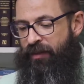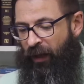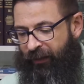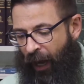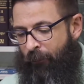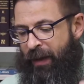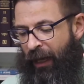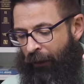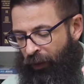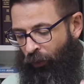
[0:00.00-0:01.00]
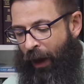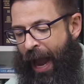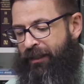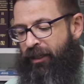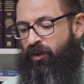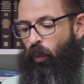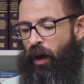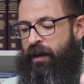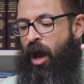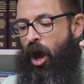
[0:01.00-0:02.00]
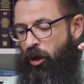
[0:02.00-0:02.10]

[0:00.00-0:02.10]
the coming of the righteous one,